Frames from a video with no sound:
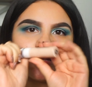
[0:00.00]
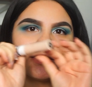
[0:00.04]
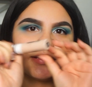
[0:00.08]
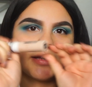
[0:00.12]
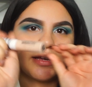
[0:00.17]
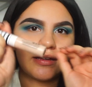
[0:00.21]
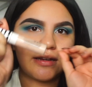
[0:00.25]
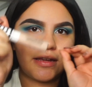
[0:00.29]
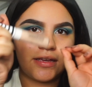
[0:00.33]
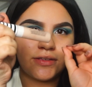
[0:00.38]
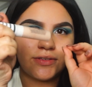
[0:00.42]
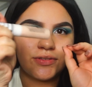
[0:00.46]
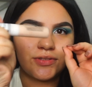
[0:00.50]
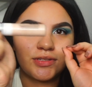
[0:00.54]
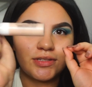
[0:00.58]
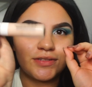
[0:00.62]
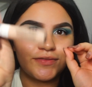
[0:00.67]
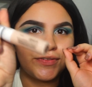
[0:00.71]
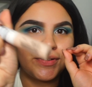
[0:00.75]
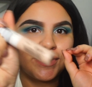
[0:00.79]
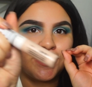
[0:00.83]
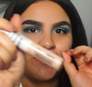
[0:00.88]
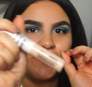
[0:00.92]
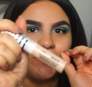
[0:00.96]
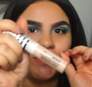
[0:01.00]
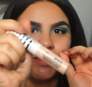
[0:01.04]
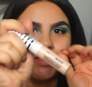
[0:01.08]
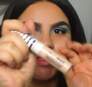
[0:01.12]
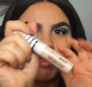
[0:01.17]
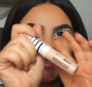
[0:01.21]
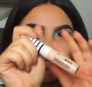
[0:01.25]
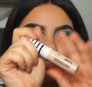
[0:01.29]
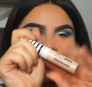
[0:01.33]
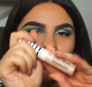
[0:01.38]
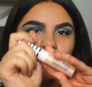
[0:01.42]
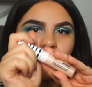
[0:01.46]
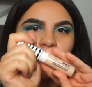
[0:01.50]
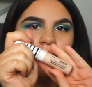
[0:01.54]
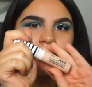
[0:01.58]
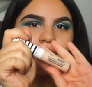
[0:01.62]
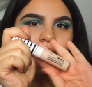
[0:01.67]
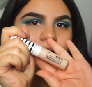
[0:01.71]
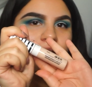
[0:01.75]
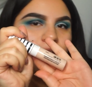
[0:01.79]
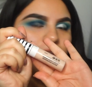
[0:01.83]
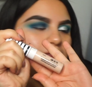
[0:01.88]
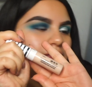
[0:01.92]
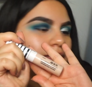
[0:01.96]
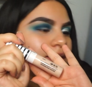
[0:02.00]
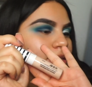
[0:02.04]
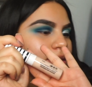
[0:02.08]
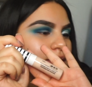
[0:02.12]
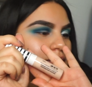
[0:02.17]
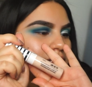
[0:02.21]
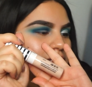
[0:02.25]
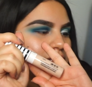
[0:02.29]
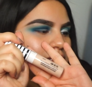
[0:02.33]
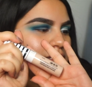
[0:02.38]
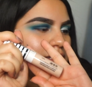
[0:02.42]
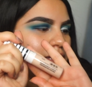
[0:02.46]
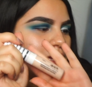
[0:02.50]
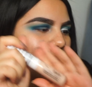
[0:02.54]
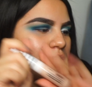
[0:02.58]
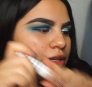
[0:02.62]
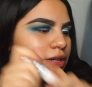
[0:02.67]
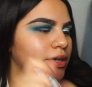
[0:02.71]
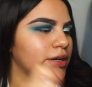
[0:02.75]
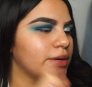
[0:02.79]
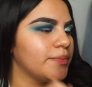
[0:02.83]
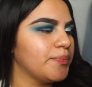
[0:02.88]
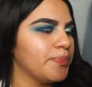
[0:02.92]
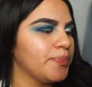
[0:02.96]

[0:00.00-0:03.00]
I use this for everything, so I'm gonna get this concealer.